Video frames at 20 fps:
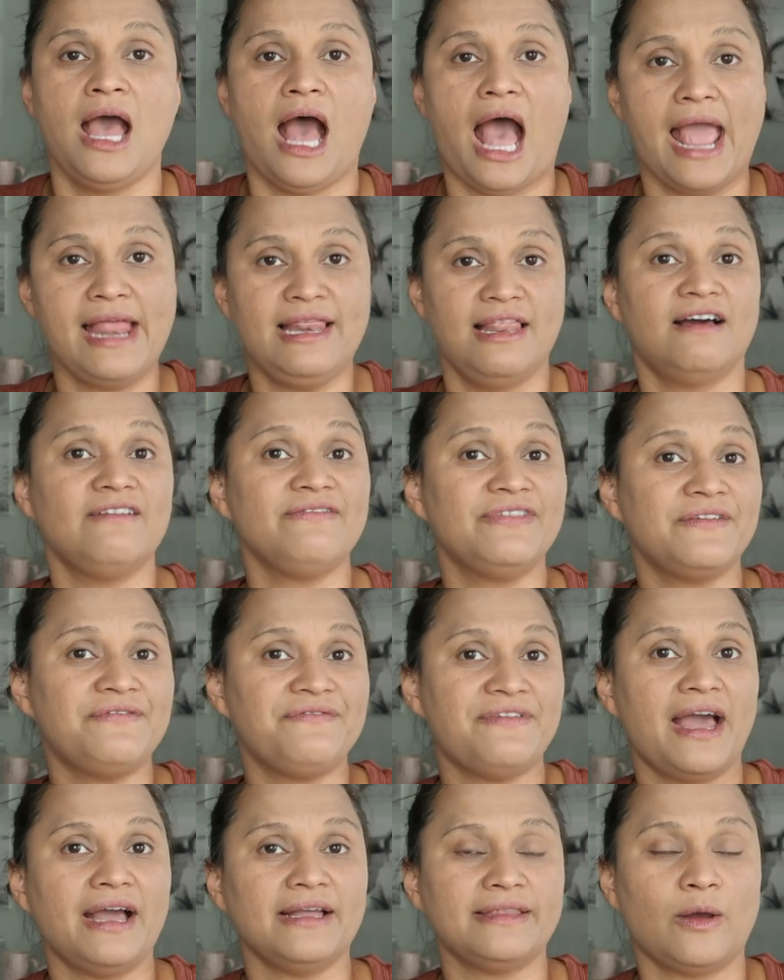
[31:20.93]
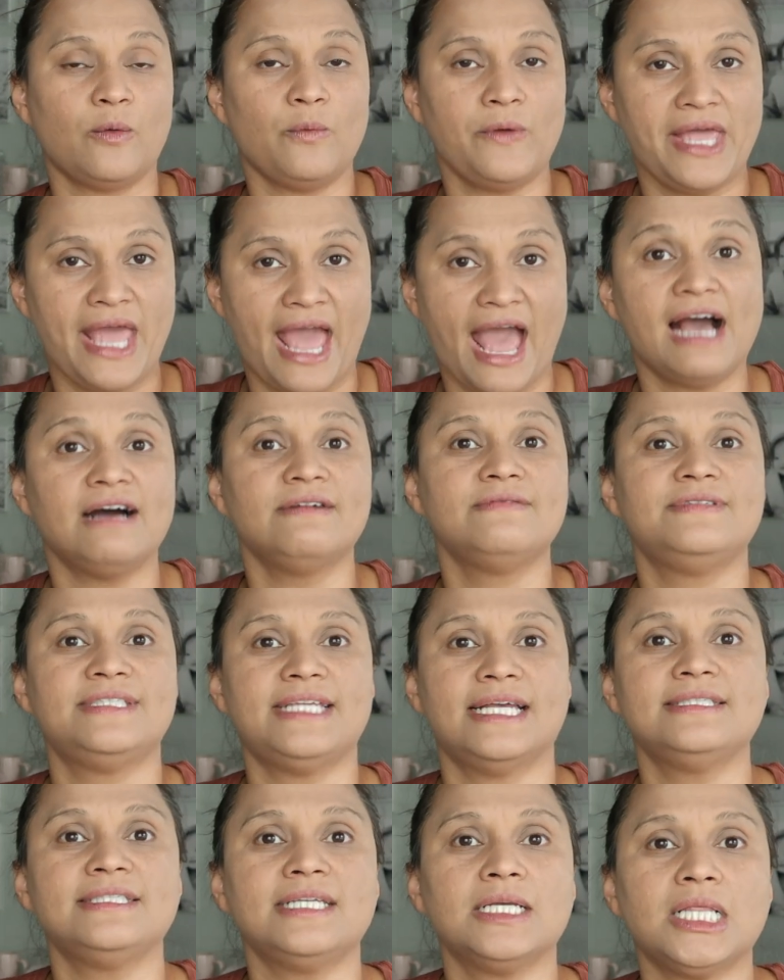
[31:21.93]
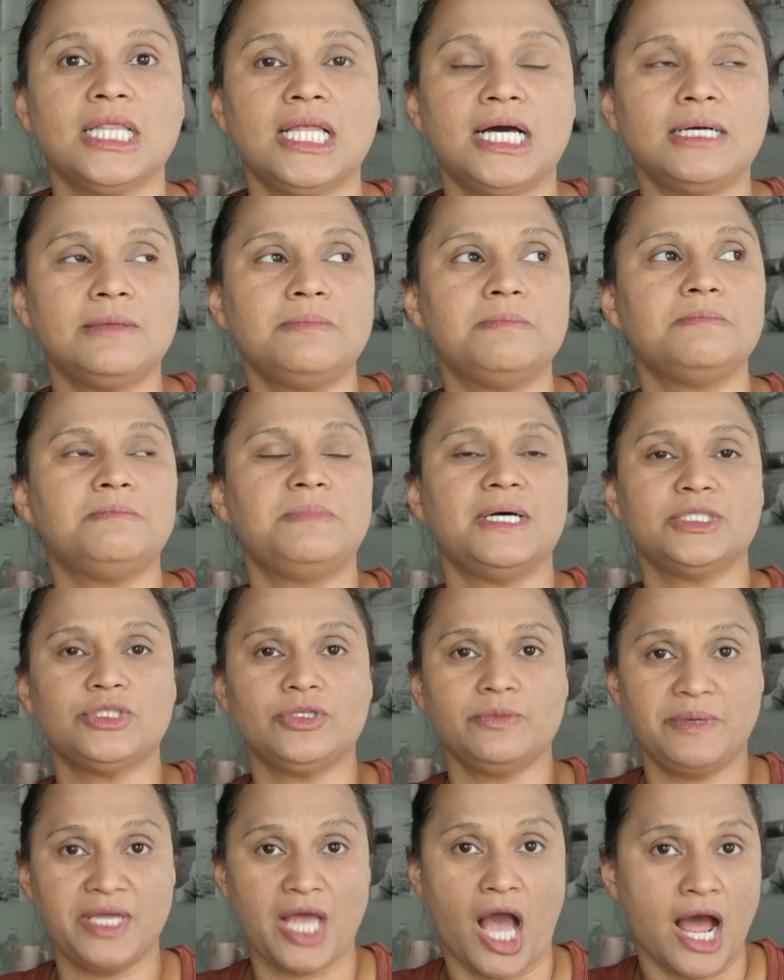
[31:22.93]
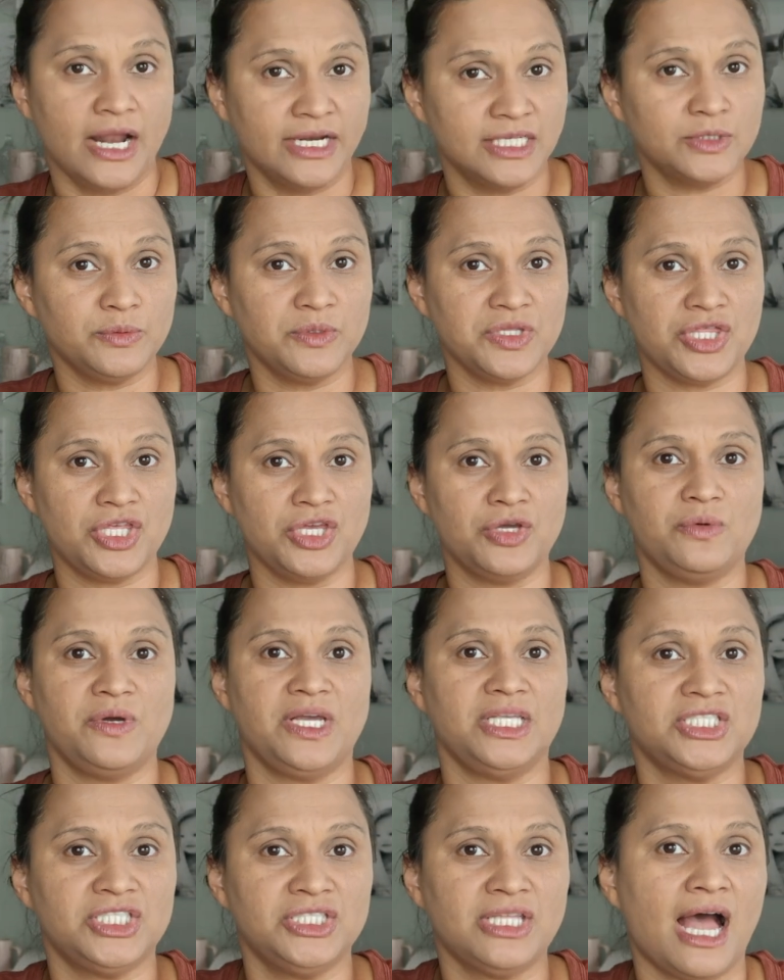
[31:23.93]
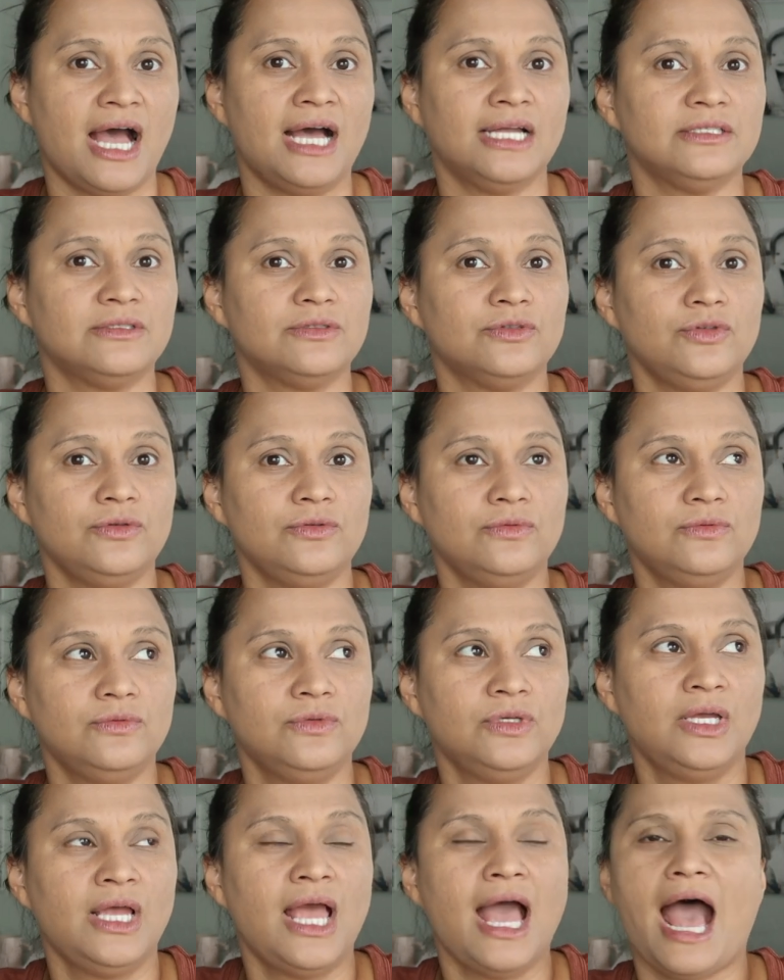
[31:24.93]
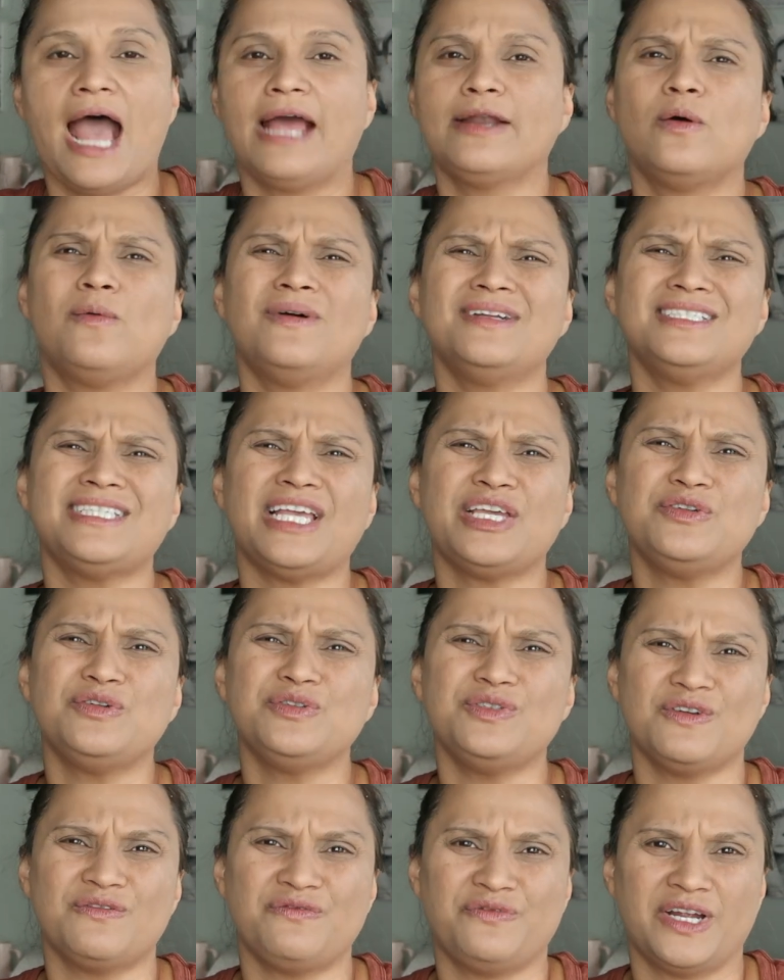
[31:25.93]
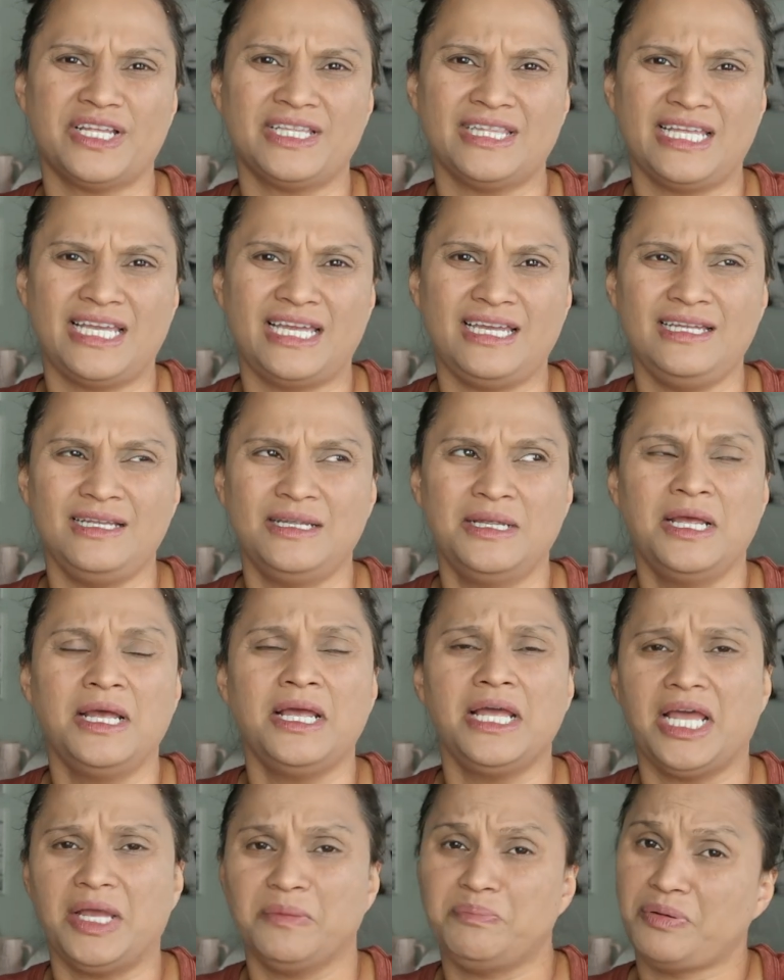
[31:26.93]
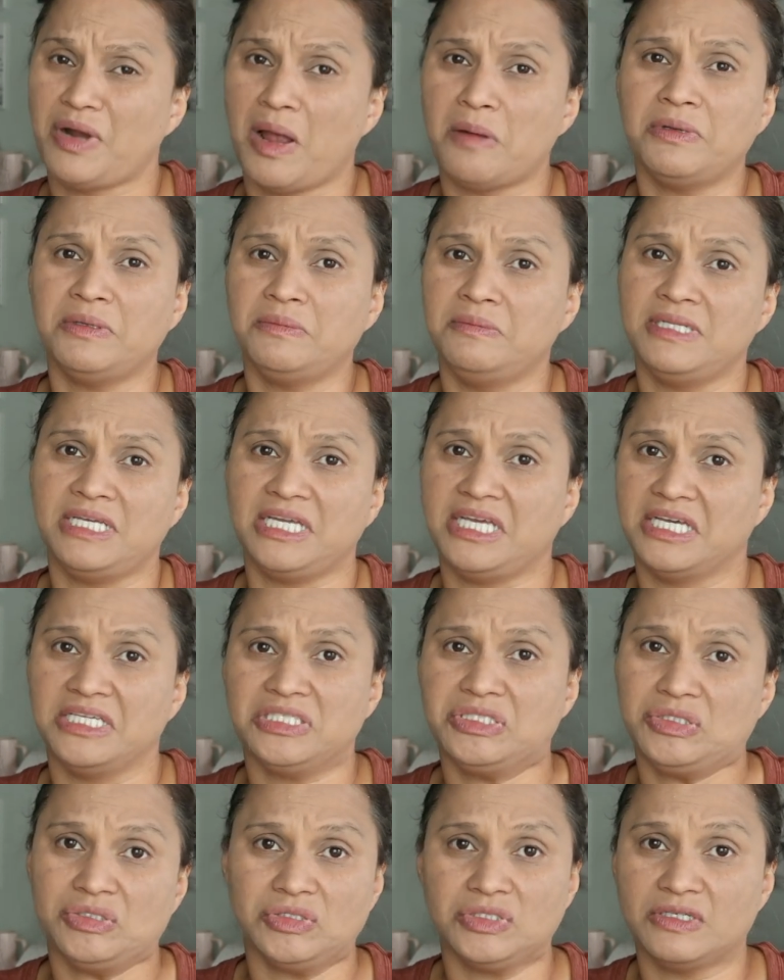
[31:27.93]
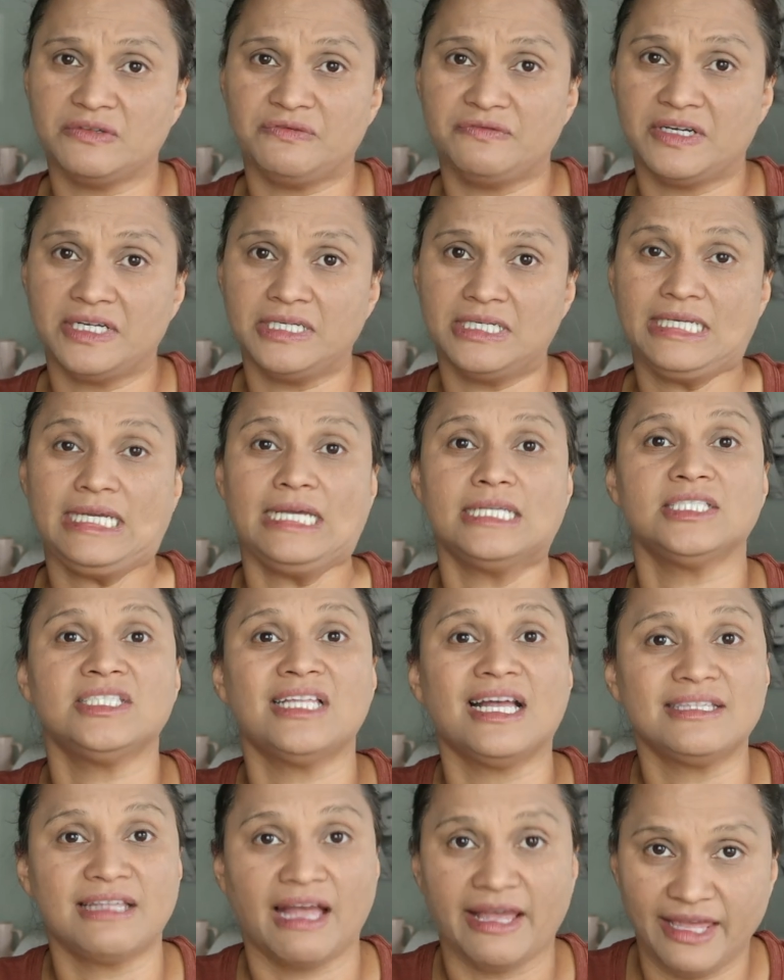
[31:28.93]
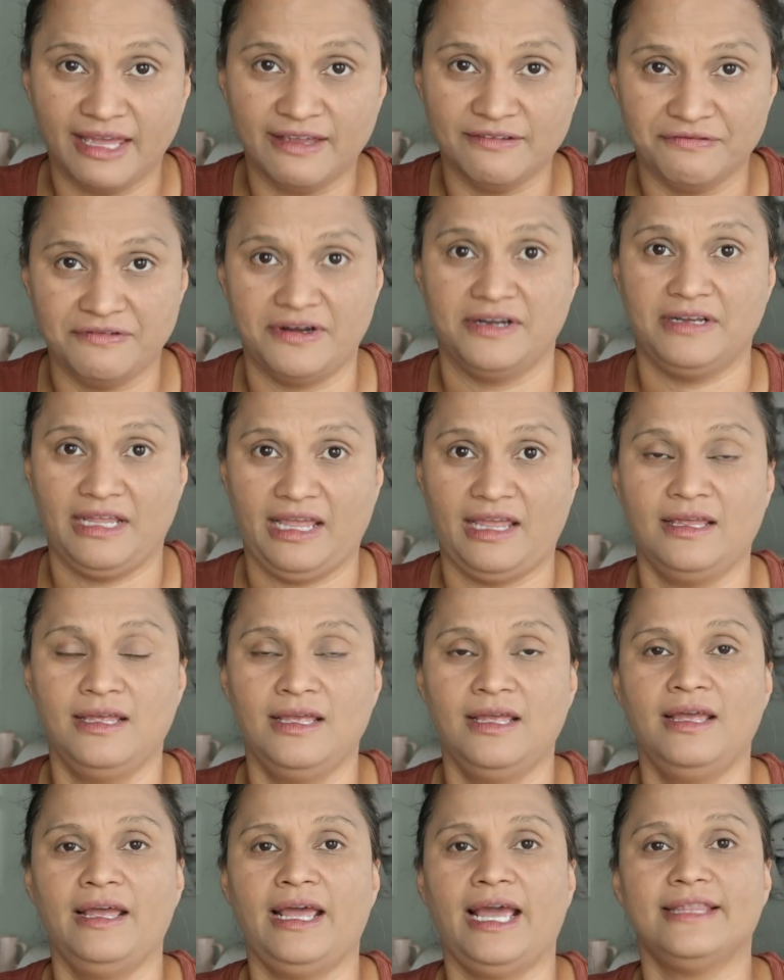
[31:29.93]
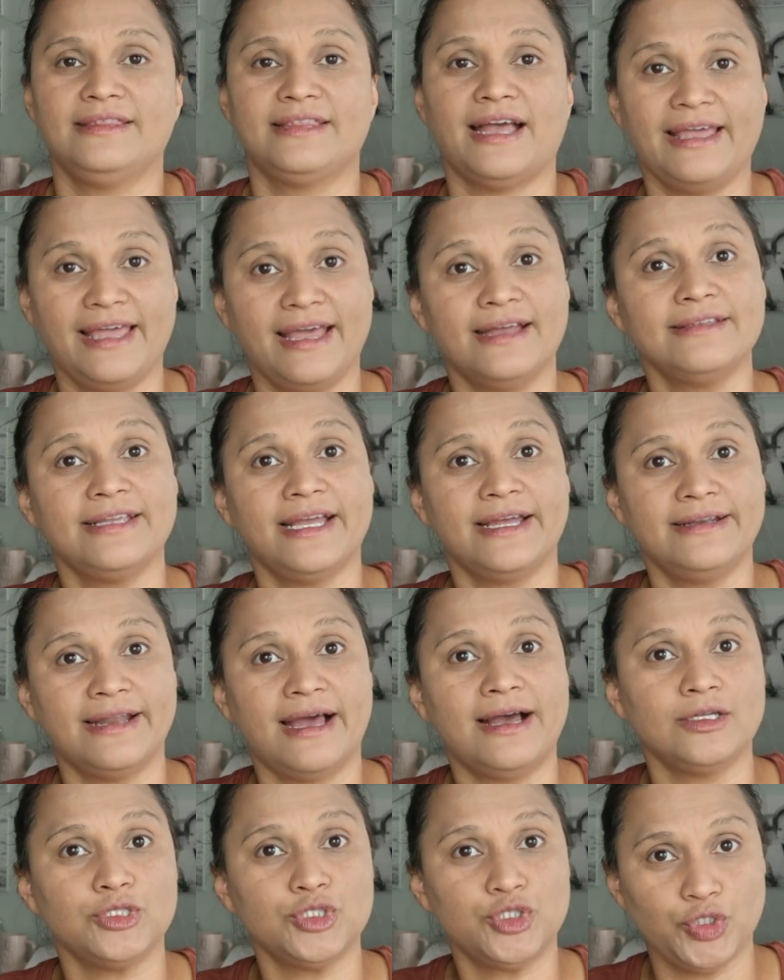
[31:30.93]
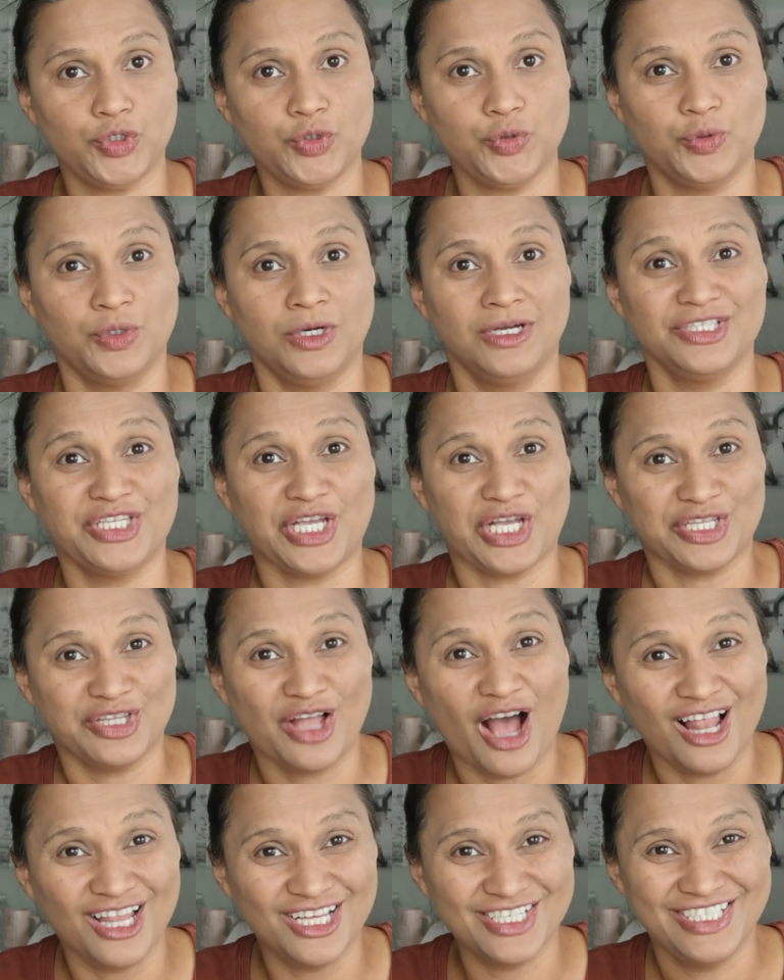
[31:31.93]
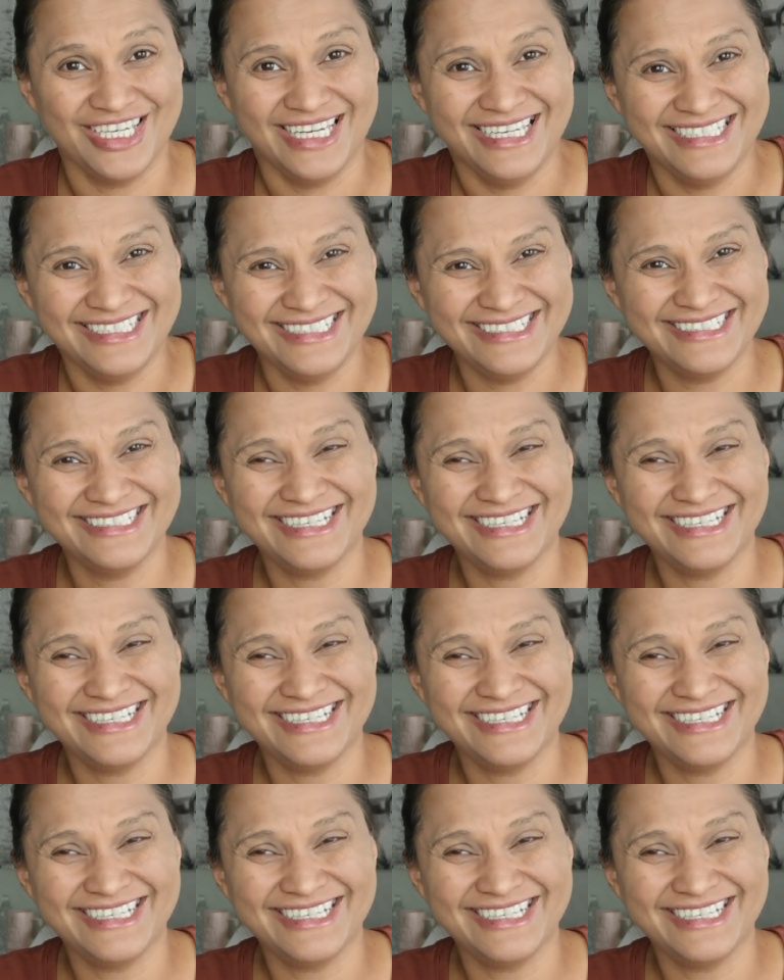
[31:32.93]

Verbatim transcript: I love the fact that we have Scentsy Club, but to be honest with you, it's not, I don't want to say user-friendly. It probably is user-friendly. It's not Diane-friendly. And Diane cannot do technology.